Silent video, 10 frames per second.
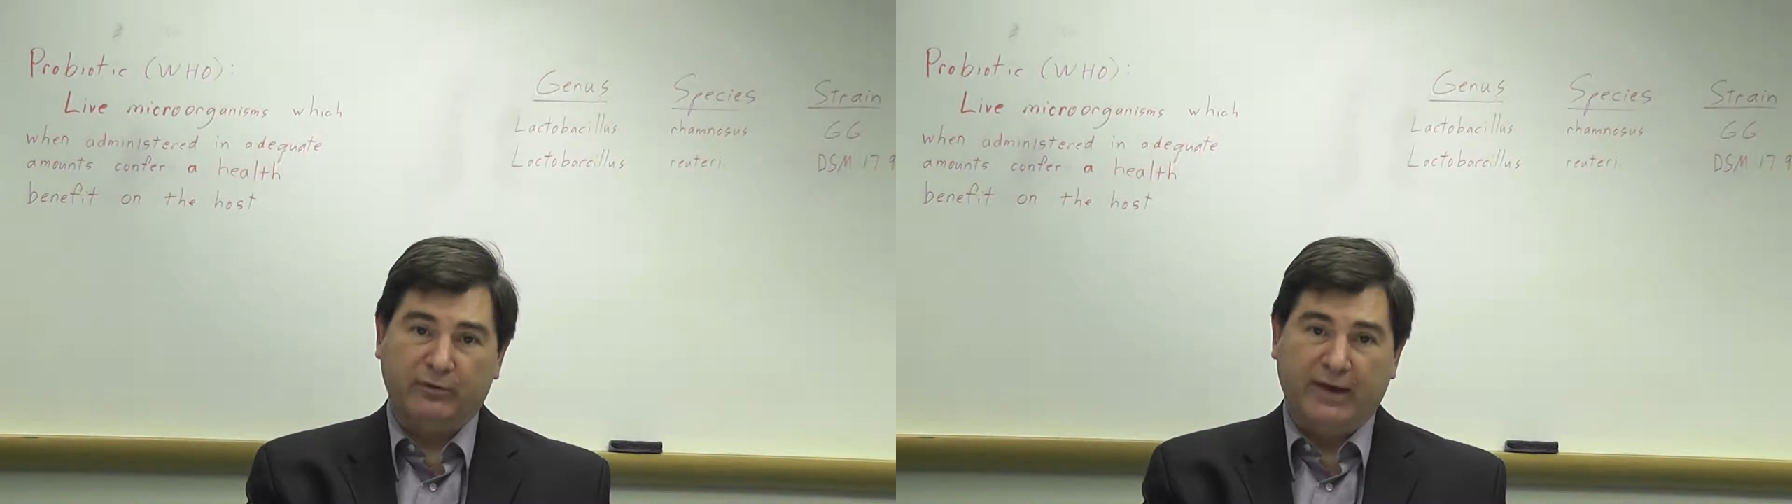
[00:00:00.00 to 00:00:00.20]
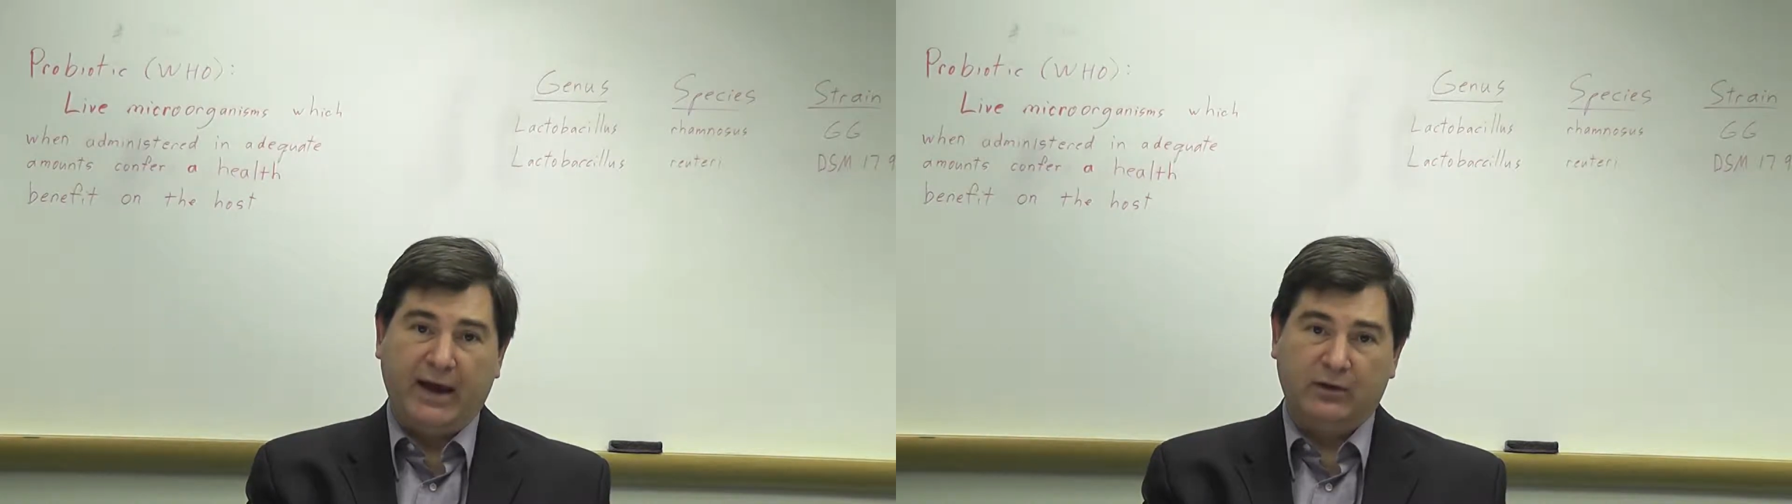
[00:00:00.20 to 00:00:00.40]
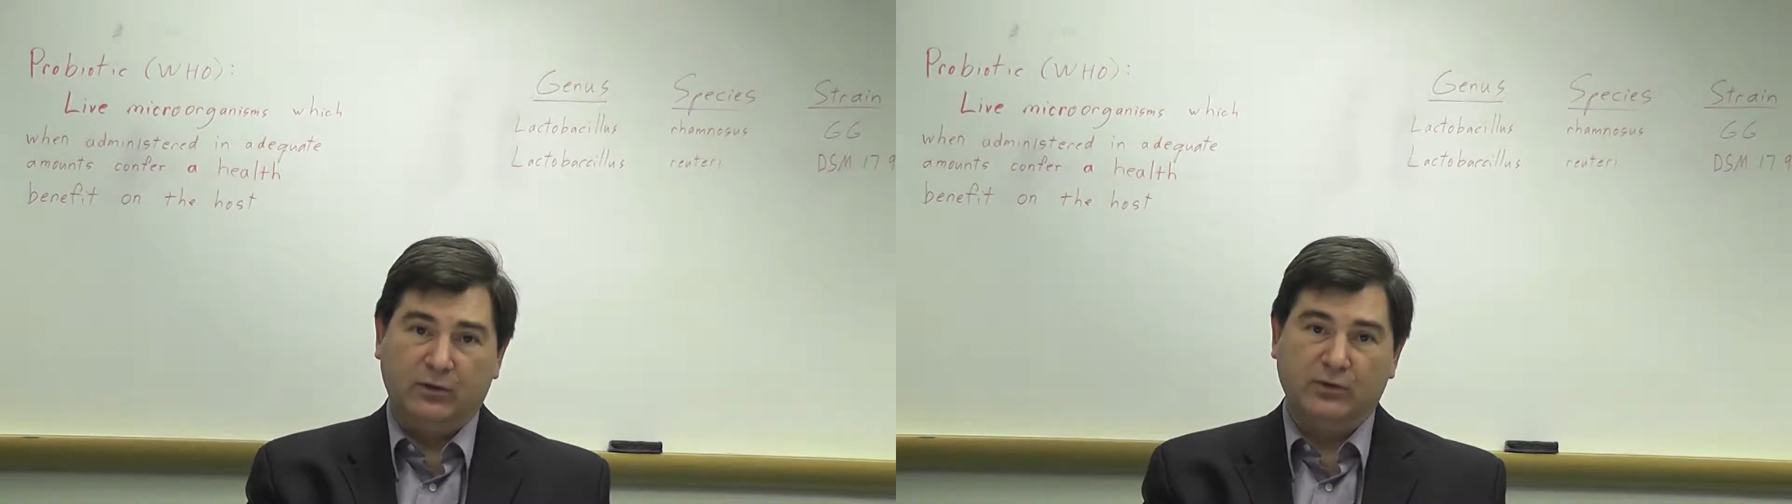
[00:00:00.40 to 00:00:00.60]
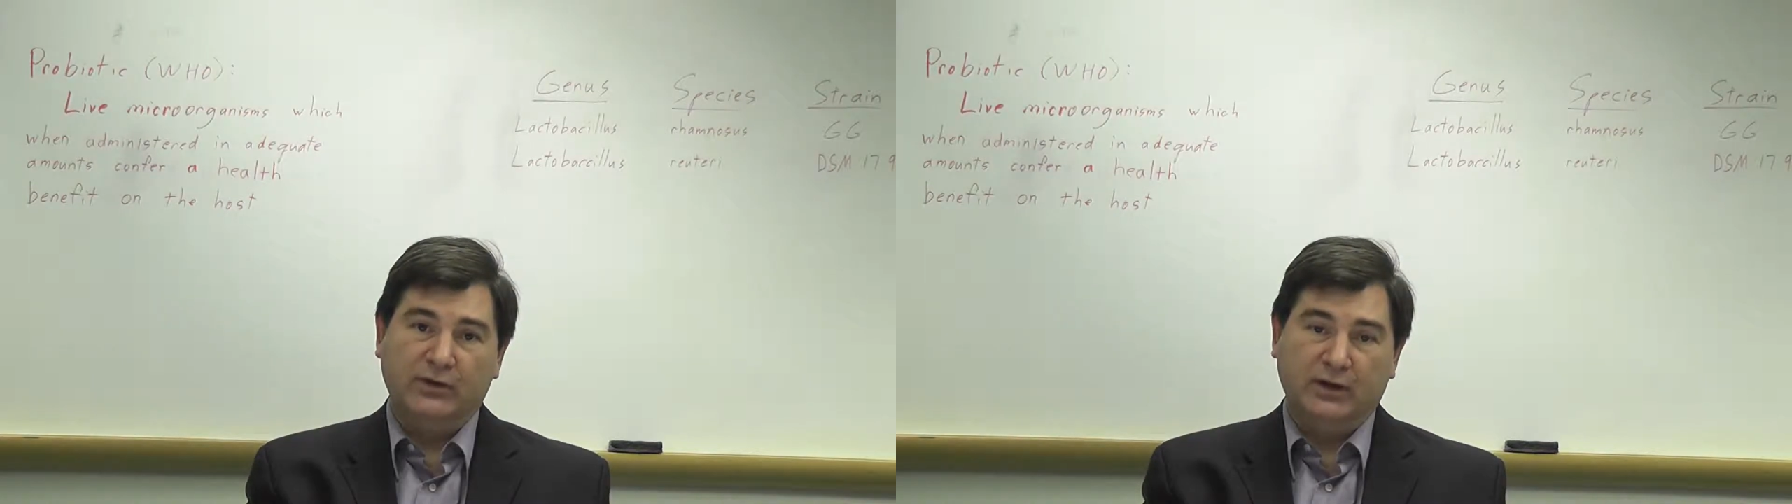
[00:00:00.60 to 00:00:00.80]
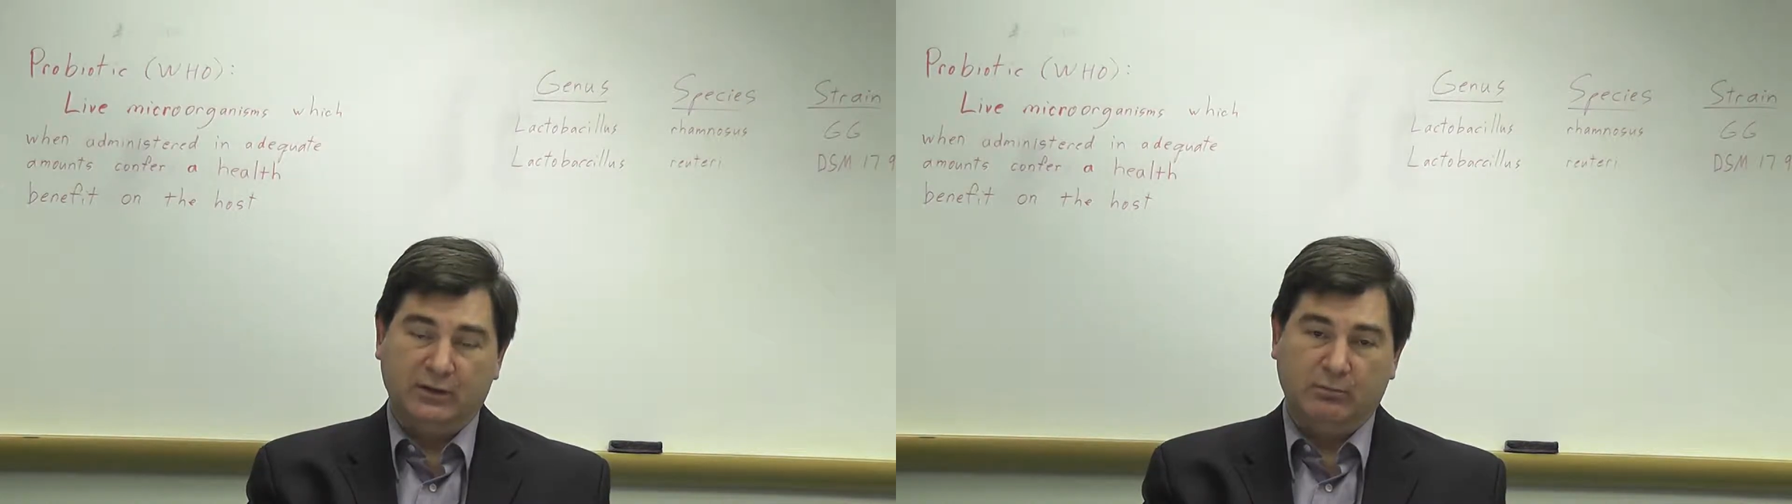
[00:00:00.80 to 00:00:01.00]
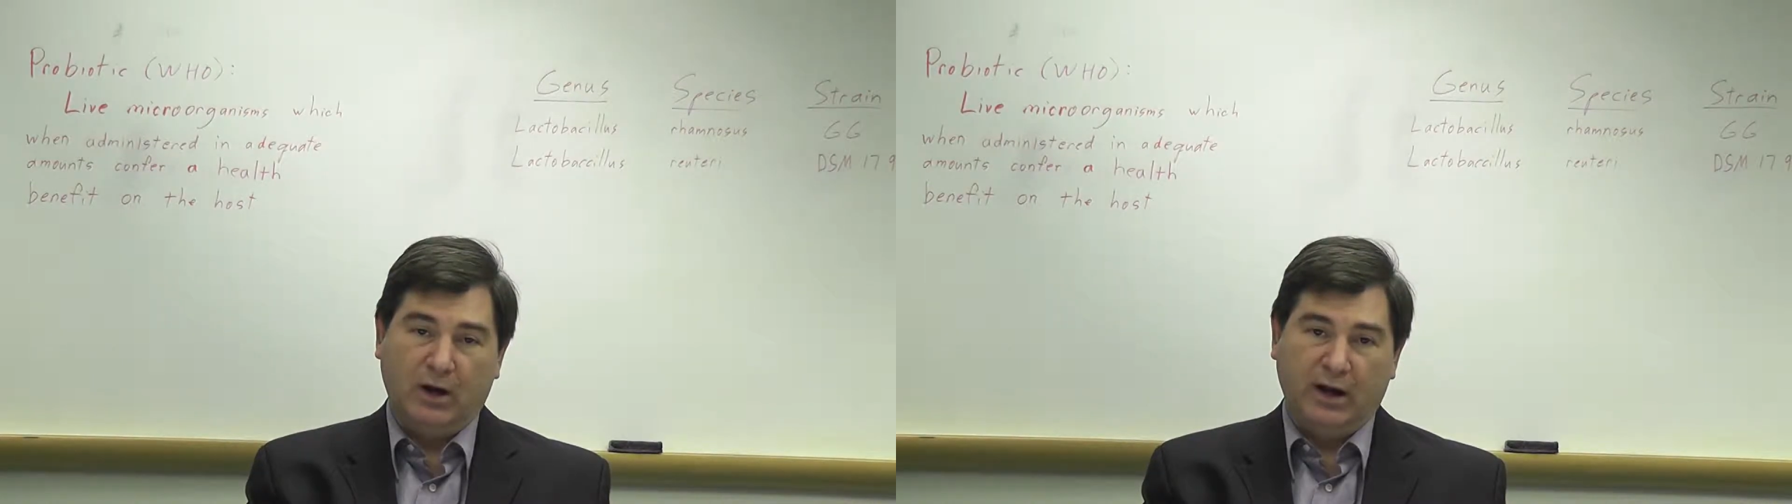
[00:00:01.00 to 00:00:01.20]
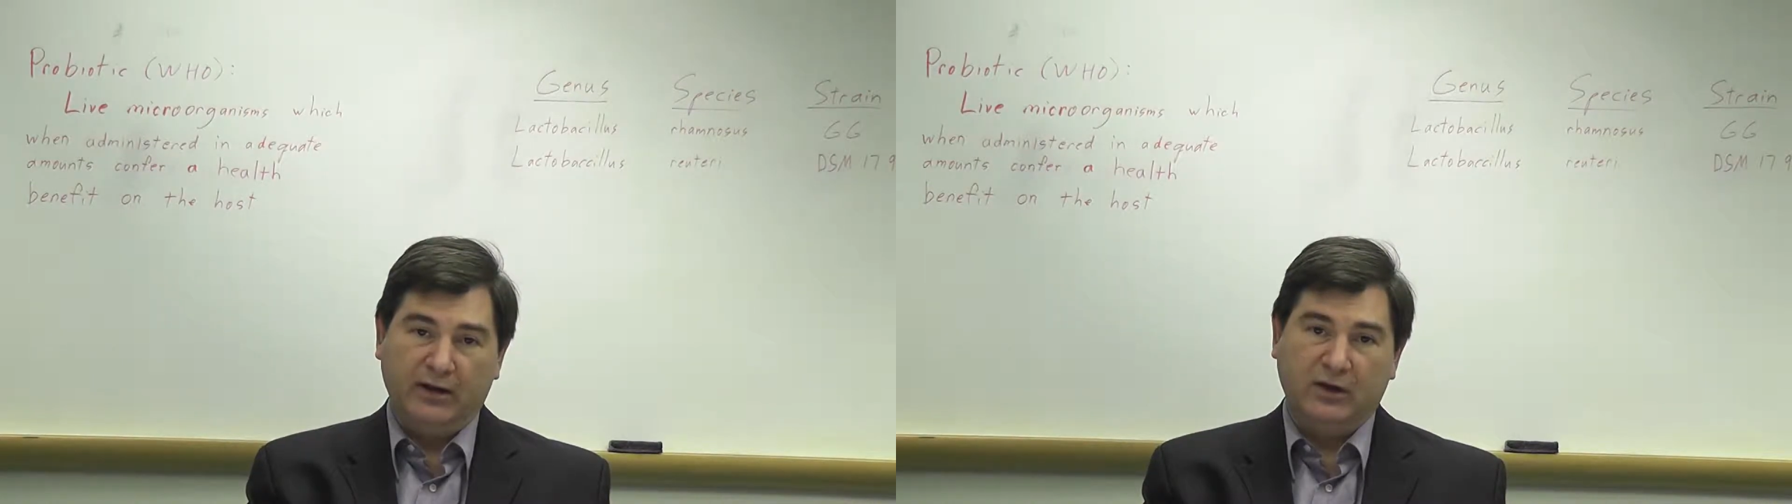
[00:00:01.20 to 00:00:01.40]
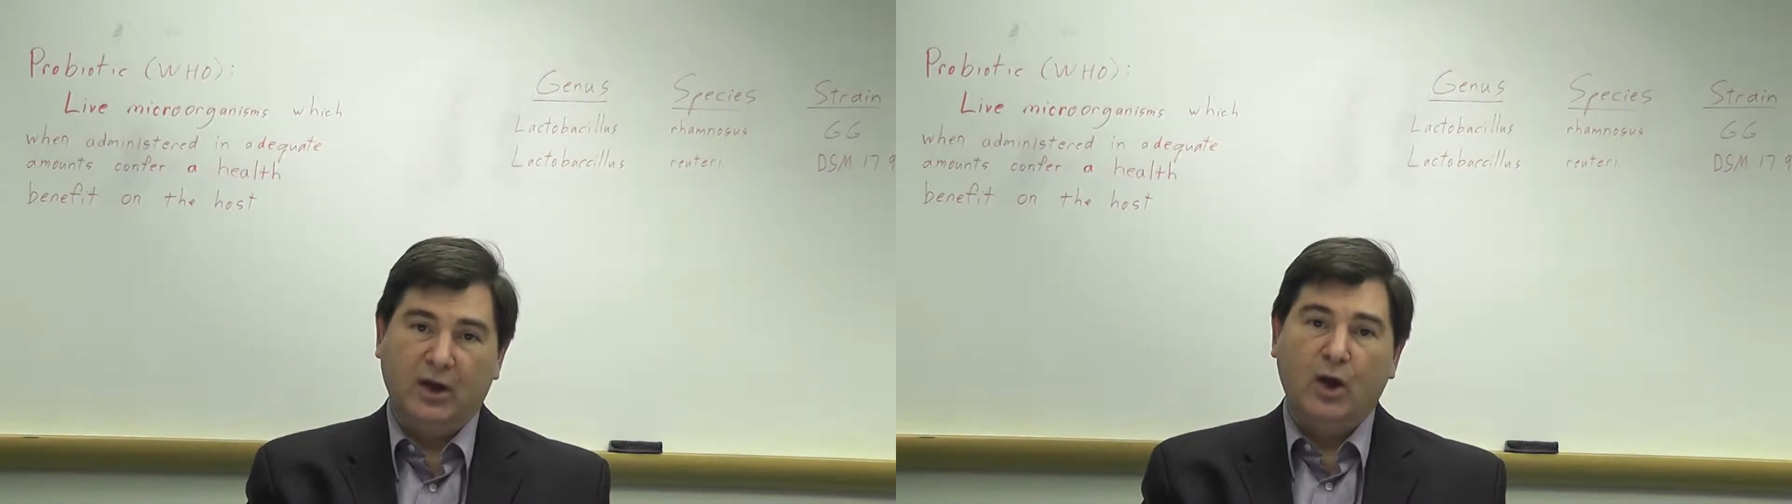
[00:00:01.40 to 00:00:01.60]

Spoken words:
factors in mind.